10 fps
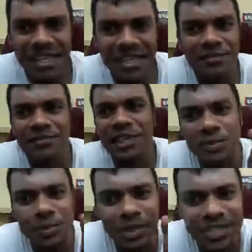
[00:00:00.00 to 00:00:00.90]
think
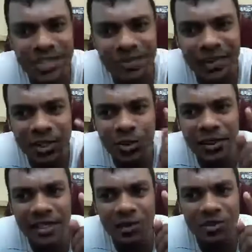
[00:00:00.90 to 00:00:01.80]
Facebook is
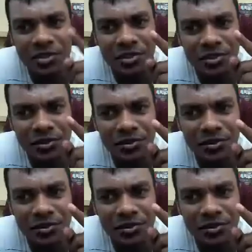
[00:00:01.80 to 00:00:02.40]
eventually going to